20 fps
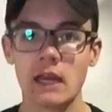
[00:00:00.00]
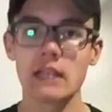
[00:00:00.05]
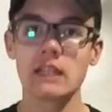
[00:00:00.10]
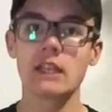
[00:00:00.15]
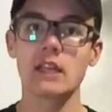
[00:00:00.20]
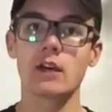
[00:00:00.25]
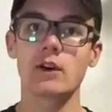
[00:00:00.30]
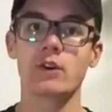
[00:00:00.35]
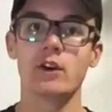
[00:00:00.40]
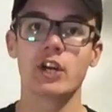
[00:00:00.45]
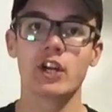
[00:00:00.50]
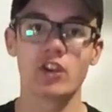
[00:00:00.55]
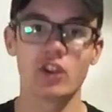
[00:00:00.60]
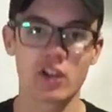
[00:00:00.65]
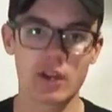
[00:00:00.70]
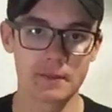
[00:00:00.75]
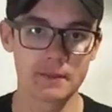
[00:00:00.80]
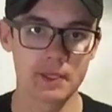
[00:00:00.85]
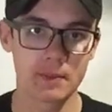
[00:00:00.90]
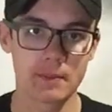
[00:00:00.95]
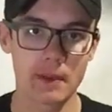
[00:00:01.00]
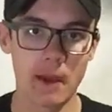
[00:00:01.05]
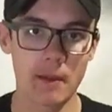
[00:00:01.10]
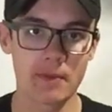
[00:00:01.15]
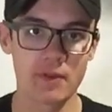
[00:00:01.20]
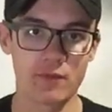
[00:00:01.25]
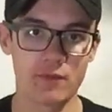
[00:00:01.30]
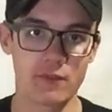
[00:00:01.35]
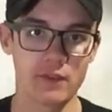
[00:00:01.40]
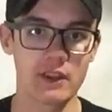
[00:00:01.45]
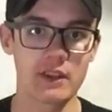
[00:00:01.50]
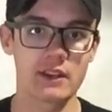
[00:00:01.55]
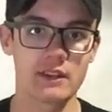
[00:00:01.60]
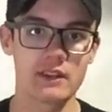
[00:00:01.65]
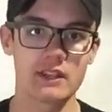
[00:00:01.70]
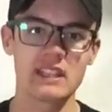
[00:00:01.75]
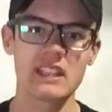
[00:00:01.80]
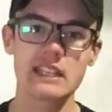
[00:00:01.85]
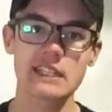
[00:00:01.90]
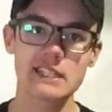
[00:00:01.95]
Hello, and welcome to Pop and Fig.
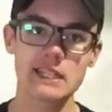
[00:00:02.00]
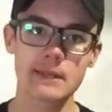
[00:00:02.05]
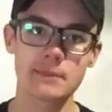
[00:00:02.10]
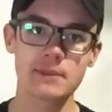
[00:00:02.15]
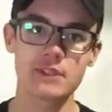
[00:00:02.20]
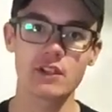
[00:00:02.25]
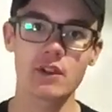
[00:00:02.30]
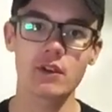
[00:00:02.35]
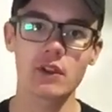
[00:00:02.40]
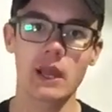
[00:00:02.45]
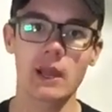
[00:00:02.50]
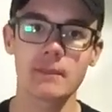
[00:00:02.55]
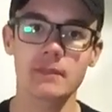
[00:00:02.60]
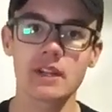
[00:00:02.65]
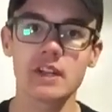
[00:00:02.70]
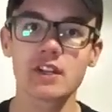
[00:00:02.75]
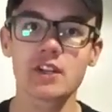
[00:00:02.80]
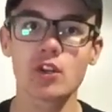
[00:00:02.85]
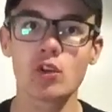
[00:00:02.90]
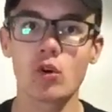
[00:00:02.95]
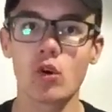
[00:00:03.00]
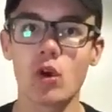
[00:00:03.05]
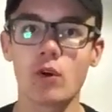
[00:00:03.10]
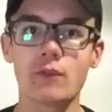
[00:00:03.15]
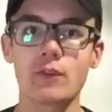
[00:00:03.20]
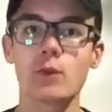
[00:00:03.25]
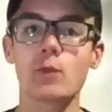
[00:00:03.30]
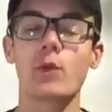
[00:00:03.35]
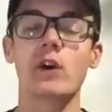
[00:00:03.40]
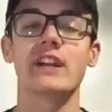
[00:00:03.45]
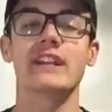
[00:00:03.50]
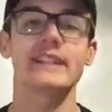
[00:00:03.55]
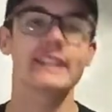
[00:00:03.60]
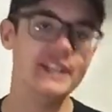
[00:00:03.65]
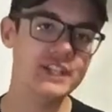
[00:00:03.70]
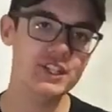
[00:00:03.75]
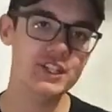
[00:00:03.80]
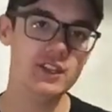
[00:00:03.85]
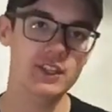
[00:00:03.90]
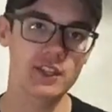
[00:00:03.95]
In this episode, I'm going to go over what
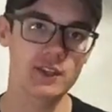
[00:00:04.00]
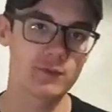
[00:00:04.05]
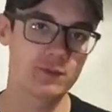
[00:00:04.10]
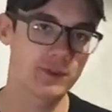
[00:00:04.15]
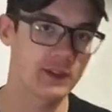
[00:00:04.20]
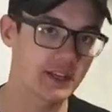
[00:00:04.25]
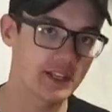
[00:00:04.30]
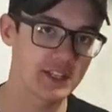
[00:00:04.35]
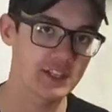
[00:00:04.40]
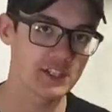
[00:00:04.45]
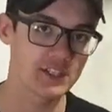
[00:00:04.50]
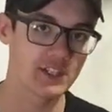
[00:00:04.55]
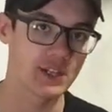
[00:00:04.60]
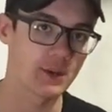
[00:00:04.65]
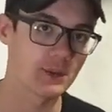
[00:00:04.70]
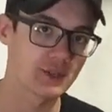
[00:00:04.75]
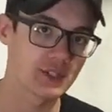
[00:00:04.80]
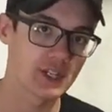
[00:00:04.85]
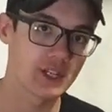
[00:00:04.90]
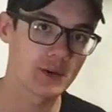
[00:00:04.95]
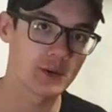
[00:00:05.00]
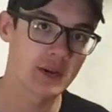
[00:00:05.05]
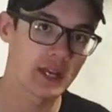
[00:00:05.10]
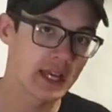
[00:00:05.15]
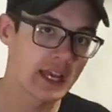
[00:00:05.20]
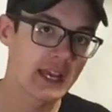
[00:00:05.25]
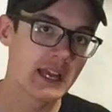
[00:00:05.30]
each of the Infinity Stones do.